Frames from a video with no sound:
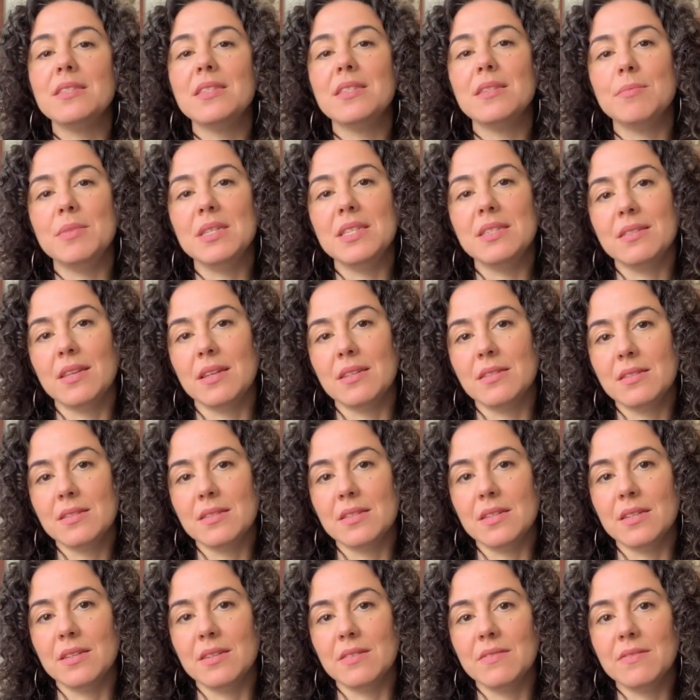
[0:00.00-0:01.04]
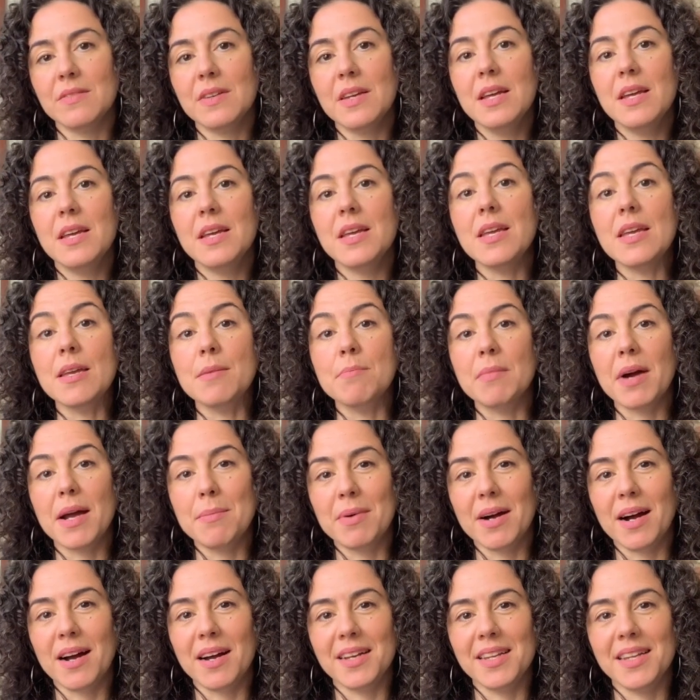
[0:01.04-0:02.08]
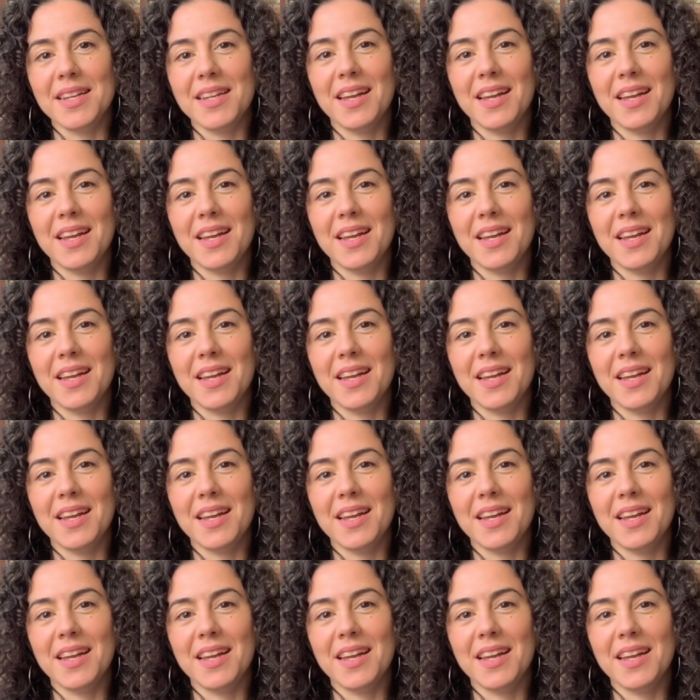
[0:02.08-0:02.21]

to be sensitive in my body.